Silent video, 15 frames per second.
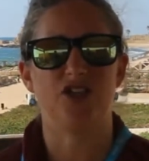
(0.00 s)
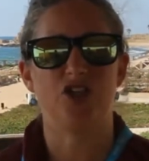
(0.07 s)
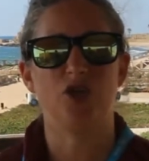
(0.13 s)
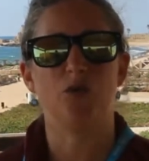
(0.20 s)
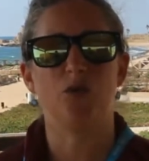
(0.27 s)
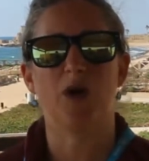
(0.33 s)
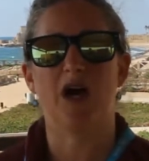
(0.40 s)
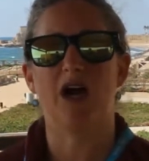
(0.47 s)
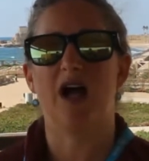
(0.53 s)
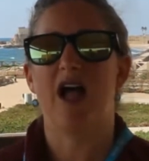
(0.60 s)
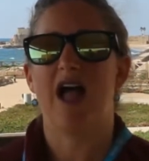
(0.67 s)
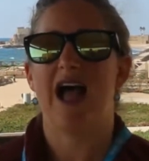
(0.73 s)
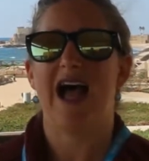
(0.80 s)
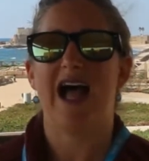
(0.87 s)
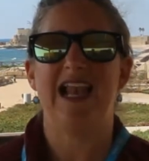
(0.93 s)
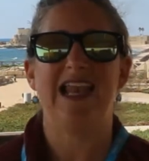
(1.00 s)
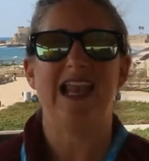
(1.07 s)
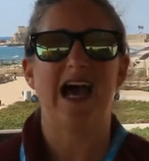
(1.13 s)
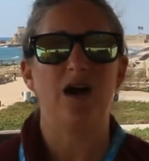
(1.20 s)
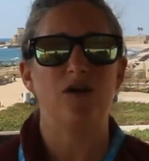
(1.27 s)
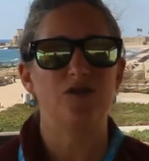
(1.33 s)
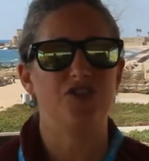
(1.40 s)
you were
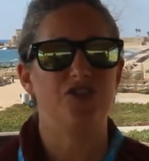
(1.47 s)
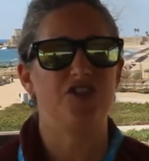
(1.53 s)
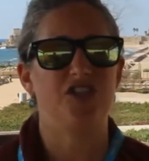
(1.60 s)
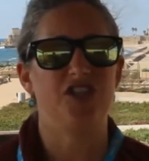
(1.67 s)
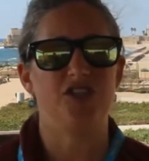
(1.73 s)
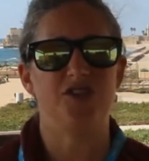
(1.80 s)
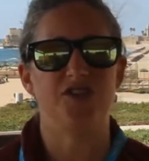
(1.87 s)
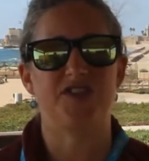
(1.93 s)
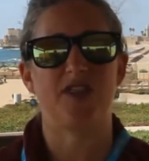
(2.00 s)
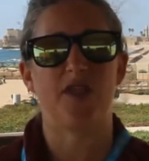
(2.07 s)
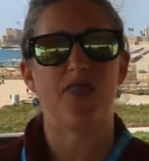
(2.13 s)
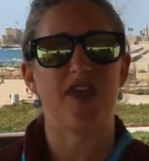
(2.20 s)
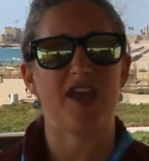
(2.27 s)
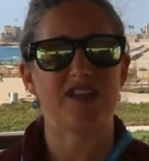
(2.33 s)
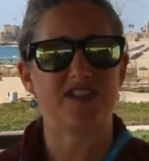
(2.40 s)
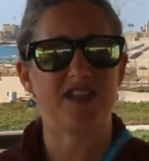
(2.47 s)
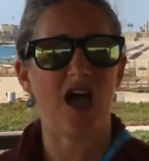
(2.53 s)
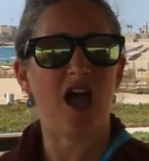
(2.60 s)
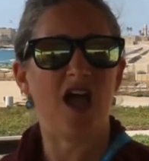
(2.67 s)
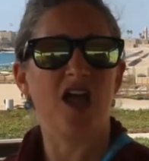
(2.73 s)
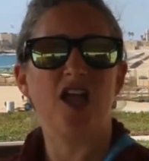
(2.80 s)
allowed to use the theatre,